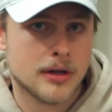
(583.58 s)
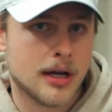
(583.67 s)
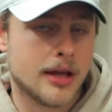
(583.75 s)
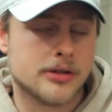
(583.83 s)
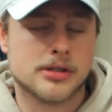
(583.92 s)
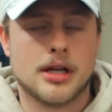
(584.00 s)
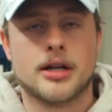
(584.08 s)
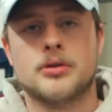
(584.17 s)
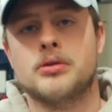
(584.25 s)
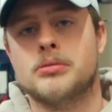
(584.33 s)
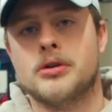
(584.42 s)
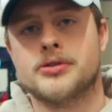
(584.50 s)
And there's a lot of
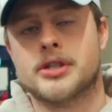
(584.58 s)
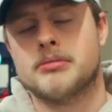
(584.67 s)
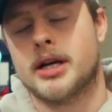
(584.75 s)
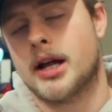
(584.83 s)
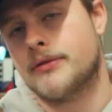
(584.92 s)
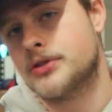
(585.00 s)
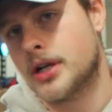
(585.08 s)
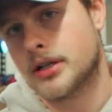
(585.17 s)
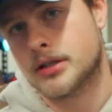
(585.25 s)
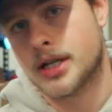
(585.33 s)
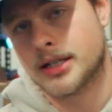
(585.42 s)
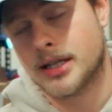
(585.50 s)
cool molds that you might have
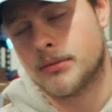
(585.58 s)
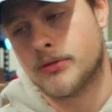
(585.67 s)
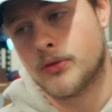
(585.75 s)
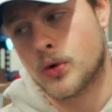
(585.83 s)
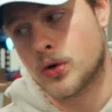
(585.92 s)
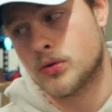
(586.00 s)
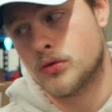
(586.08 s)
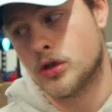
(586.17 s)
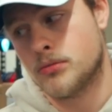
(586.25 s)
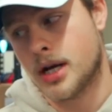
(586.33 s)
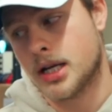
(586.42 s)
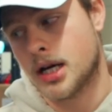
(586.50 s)
checked out before.
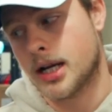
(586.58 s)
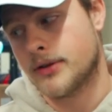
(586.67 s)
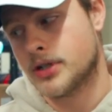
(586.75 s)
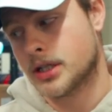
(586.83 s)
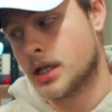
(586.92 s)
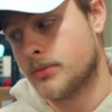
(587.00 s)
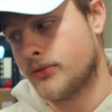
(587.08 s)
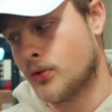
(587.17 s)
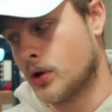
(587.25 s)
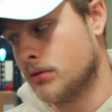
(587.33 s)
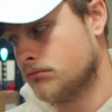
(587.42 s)
You might not have checked out before.